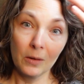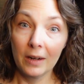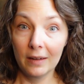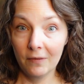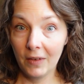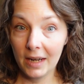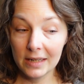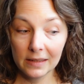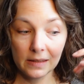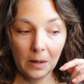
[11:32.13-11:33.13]
or
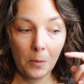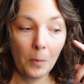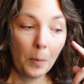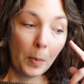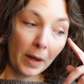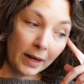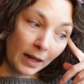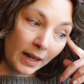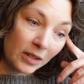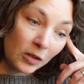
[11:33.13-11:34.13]
advice, but
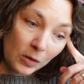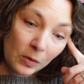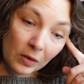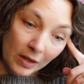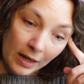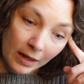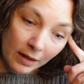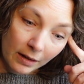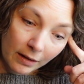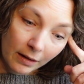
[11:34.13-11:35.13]
I do
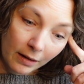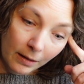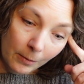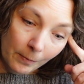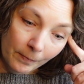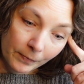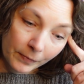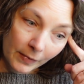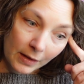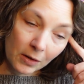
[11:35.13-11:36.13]
think
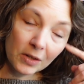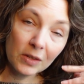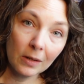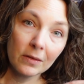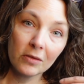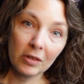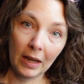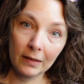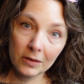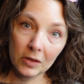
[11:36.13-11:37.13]
there are certain
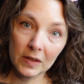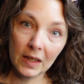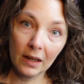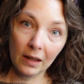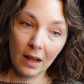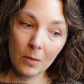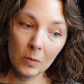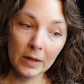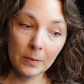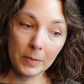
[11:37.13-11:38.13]
challenges that come
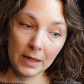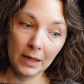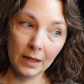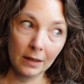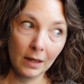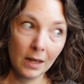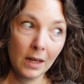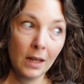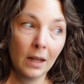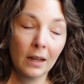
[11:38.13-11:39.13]
with being
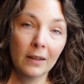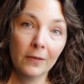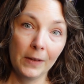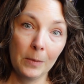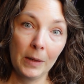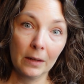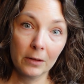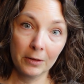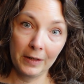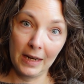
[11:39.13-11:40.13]
a female
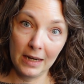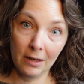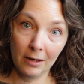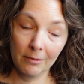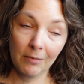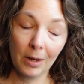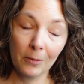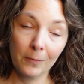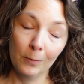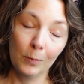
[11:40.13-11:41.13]
creator,
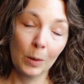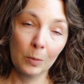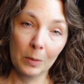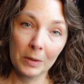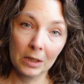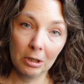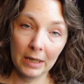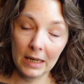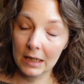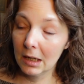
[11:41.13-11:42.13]
a woman
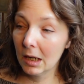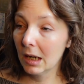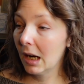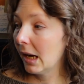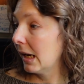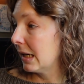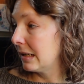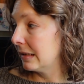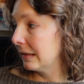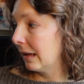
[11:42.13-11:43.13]
creator.
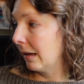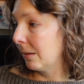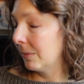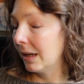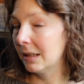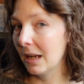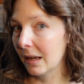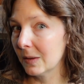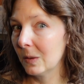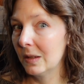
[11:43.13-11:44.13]

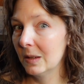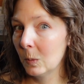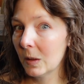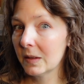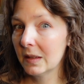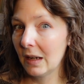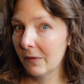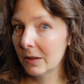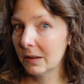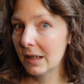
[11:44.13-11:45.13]
So these books
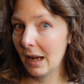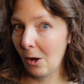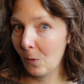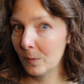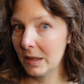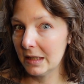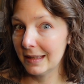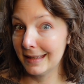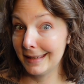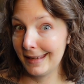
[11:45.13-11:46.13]
definitely help me
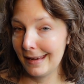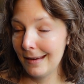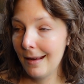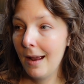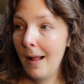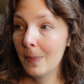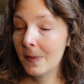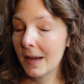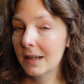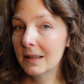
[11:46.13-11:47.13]
to see
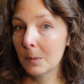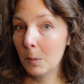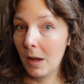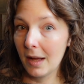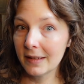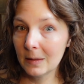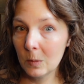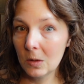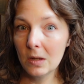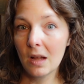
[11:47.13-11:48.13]
that it's
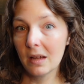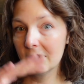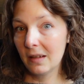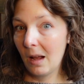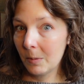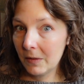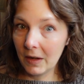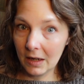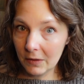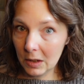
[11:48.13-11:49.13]
possible, on top of
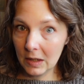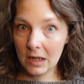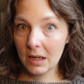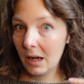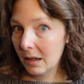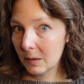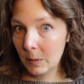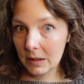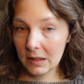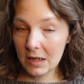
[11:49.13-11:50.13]
everything,
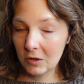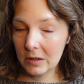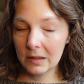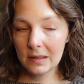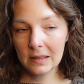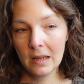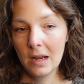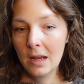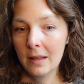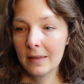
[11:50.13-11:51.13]
expectations
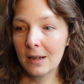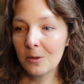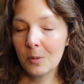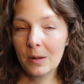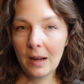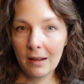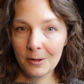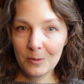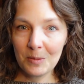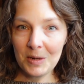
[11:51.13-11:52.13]
that are put
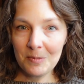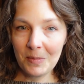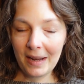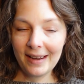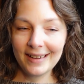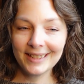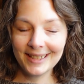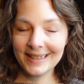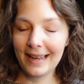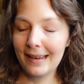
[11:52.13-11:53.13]
on women by
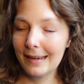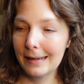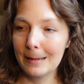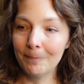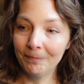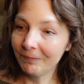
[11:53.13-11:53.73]
society,